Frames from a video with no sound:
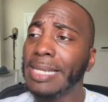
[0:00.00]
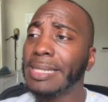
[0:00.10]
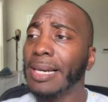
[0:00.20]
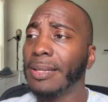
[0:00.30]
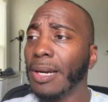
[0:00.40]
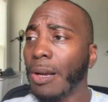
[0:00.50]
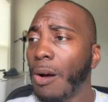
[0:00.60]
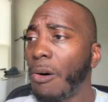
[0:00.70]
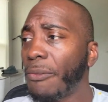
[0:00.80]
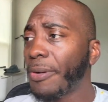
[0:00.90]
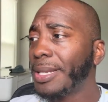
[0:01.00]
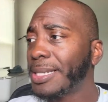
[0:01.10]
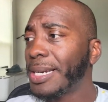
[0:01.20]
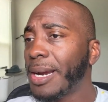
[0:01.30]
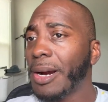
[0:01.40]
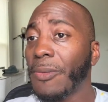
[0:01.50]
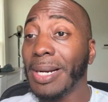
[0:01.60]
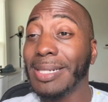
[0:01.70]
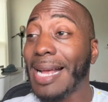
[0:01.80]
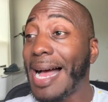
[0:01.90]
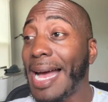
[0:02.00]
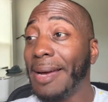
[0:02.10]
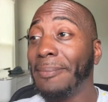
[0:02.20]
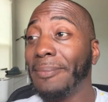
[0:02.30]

the goal for this year, I